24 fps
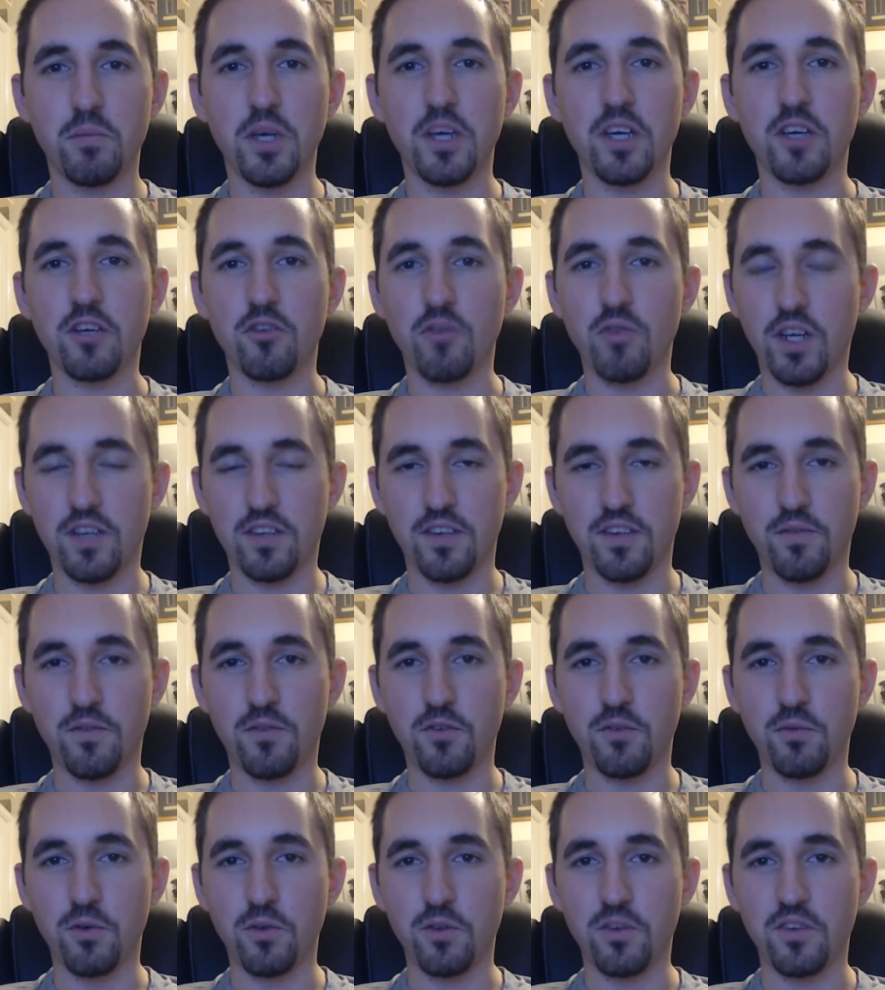
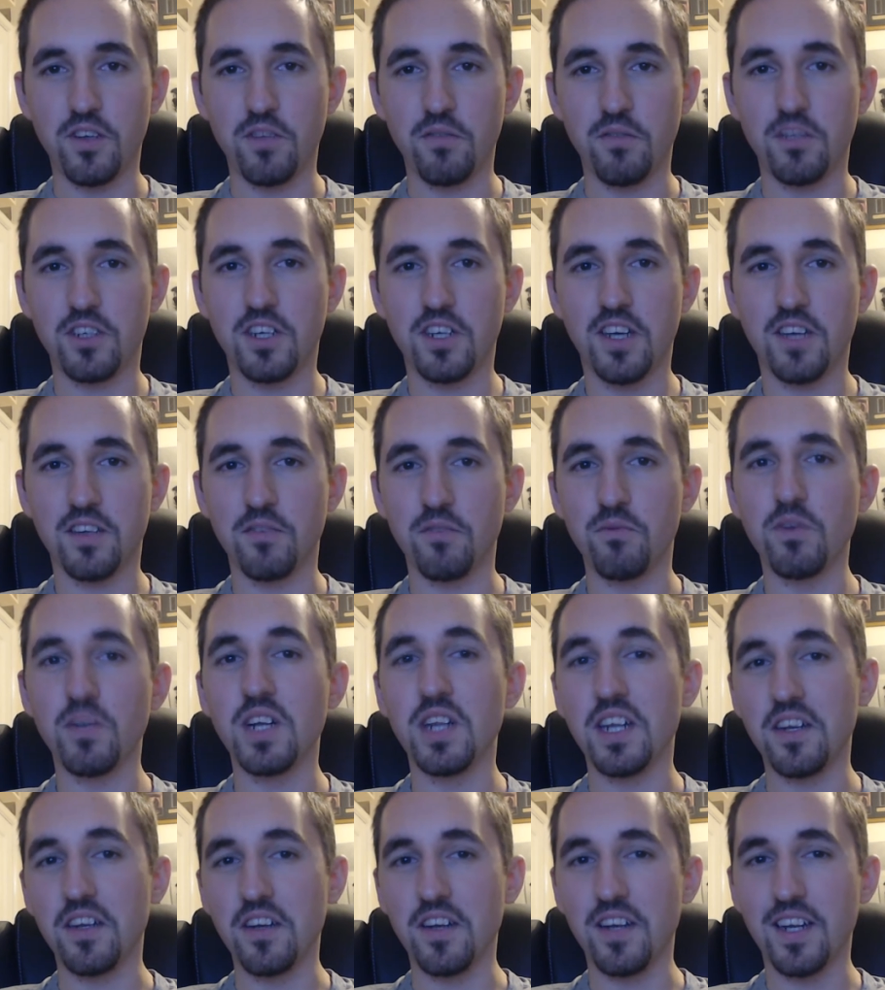aggressive towards her when she hasn't
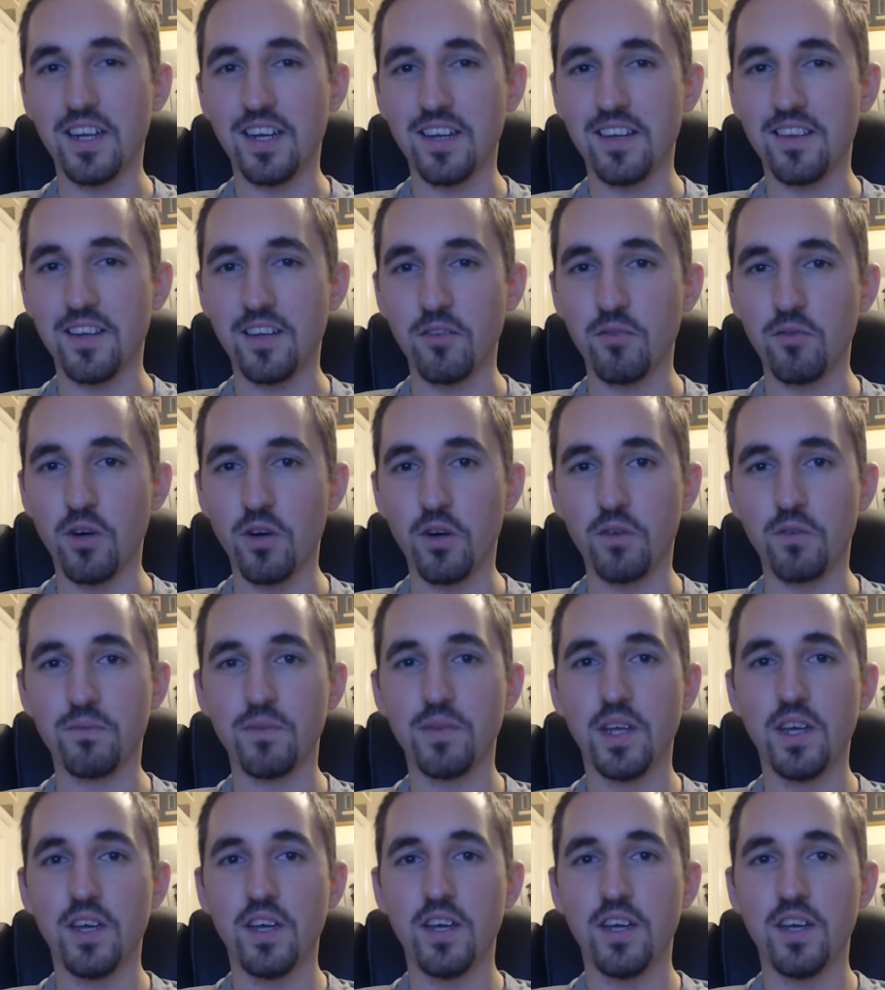really done anything wrong.